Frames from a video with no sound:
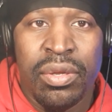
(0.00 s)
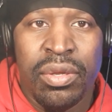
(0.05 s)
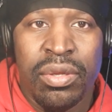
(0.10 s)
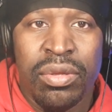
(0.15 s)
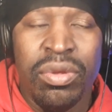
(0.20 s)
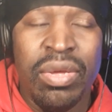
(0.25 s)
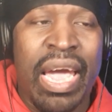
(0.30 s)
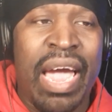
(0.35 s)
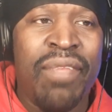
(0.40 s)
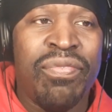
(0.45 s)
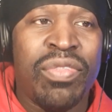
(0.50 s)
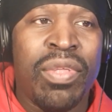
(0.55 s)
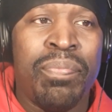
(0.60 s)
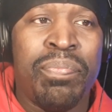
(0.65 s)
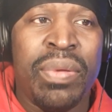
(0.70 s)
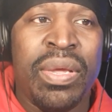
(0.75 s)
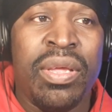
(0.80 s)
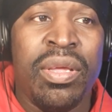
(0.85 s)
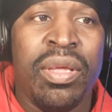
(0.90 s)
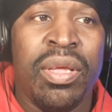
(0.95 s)
You have to
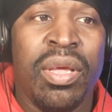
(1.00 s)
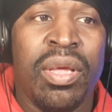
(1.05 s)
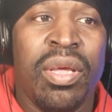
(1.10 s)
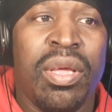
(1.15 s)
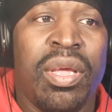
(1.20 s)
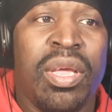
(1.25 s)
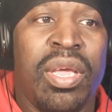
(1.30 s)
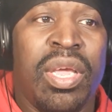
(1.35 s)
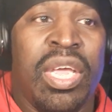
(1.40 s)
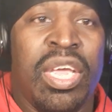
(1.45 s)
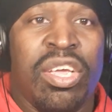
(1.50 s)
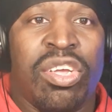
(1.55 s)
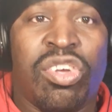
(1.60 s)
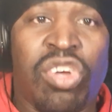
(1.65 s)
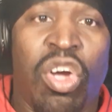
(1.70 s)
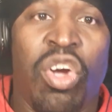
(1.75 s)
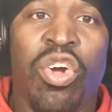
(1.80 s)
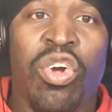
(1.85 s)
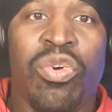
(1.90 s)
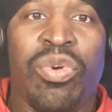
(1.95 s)
be
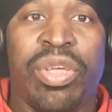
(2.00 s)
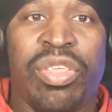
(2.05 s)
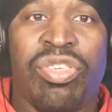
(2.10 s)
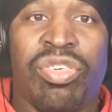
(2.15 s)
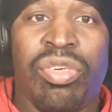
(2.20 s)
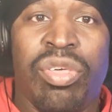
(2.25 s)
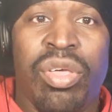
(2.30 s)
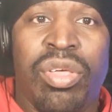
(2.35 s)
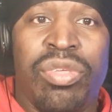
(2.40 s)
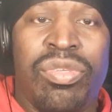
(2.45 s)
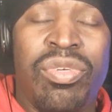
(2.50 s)
encouraged.